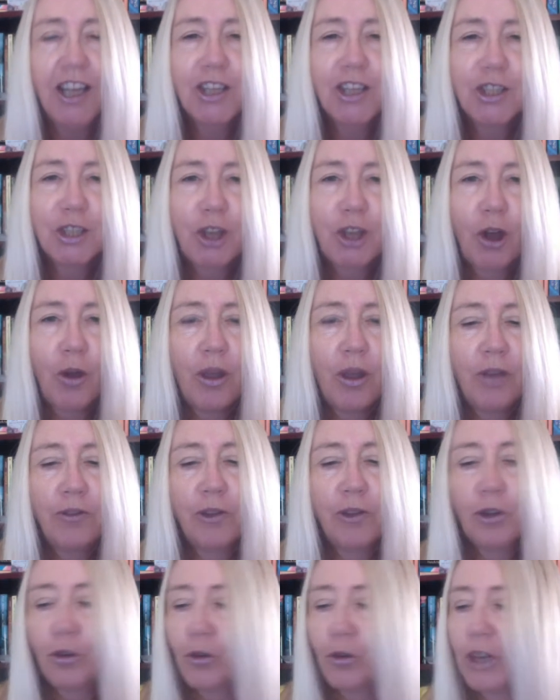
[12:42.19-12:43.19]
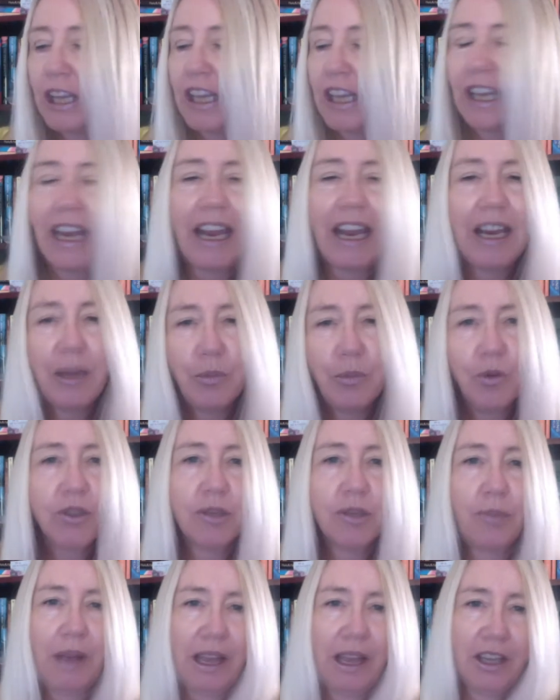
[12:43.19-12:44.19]
So if you're looking at any
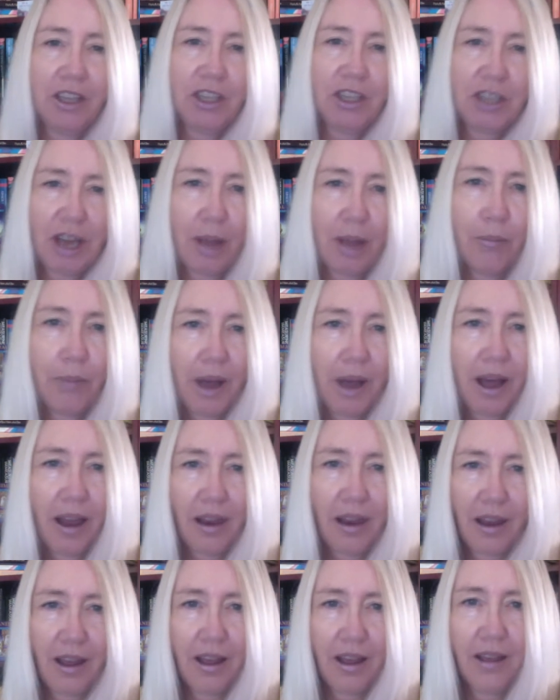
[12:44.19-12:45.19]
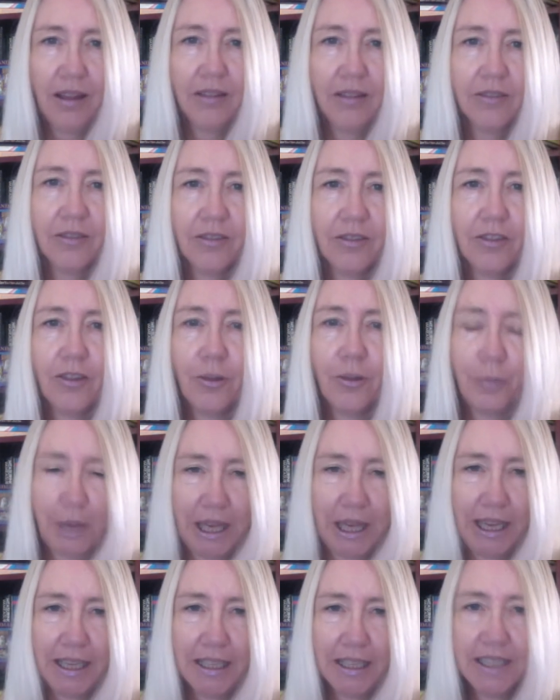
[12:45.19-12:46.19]
books about Shambhala, the
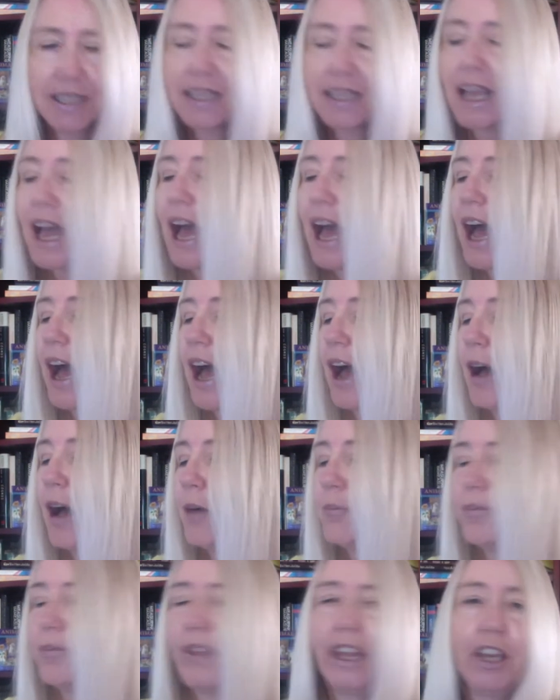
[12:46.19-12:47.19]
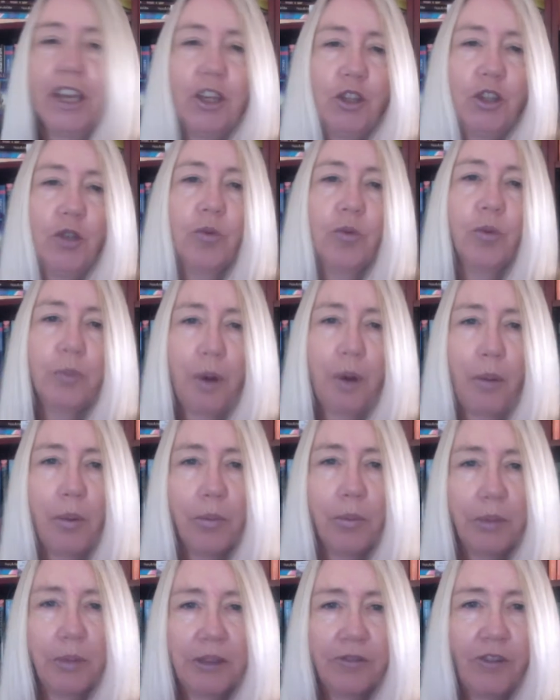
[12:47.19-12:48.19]
place, then you will
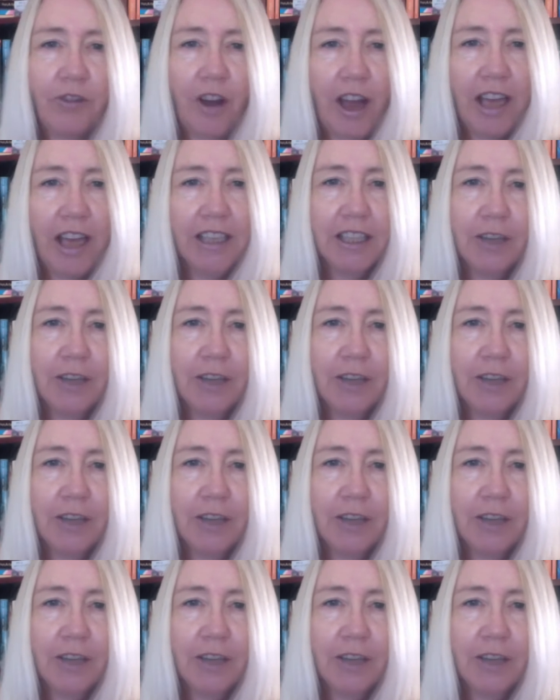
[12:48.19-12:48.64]
probably find